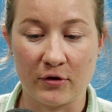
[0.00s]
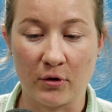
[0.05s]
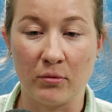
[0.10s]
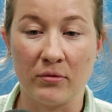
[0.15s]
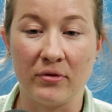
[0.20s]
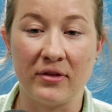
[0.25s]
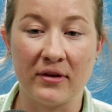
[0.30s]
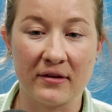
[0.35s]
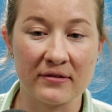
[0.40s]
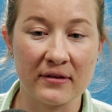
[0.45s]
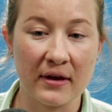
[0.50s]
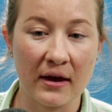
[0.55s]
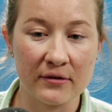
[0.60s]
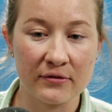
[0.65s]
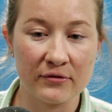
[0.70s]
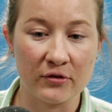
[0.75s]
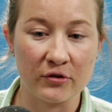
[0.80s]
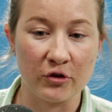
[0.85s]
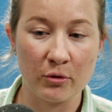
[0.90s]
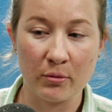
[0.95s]
so this
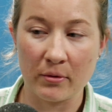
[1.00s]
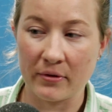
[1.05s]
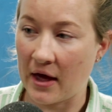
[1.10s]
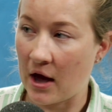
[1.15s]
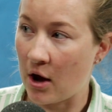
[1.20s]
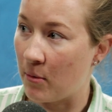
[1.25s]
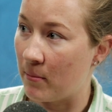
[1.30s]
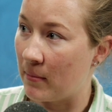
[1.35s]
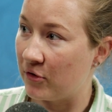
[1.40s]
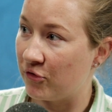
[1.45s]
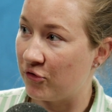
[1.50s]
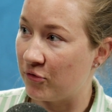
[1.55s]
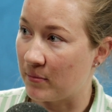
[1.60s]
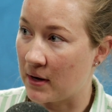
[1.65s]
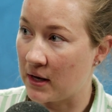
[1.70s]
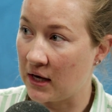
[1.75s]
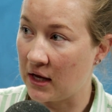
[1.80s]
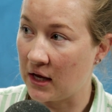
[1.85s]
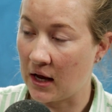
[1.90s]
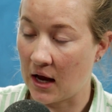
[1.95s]
has to do with how much
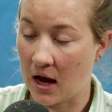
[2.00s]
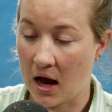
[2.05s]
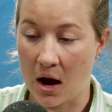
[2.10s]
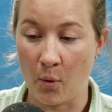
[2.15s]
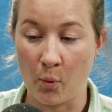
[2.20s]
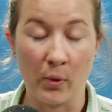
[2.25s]
money